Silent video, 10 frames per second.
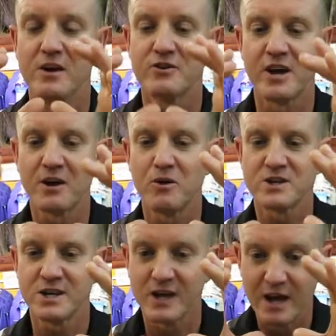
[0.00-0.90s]
drag
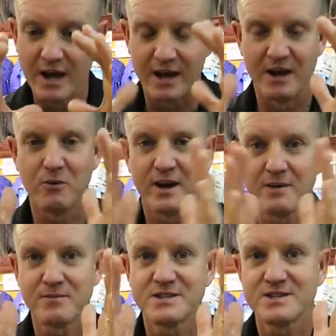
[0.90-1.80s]
washer. And now what
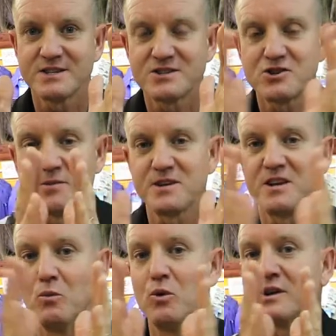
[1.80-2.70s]
happens is it stops
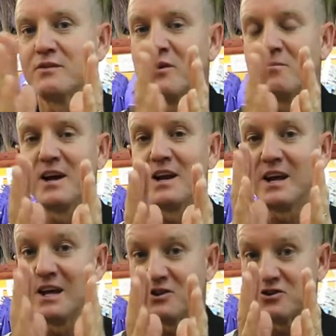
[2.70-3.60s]
any water from
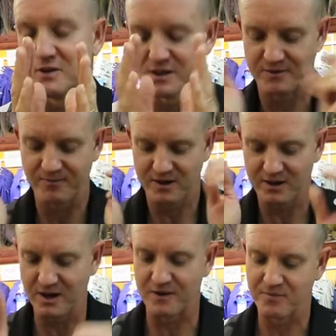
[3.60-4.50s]
getting into it.
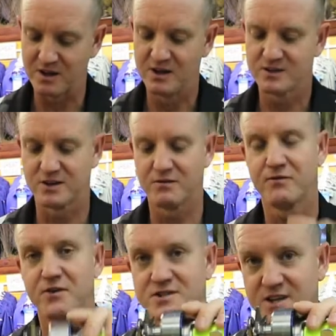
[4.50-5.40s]
Okay, so
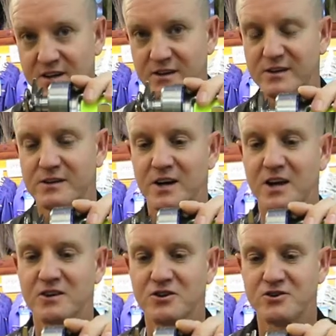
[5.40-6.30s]
first thing,
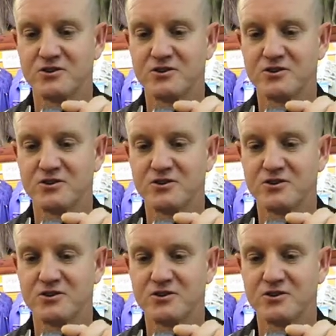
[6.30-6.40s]
tighten your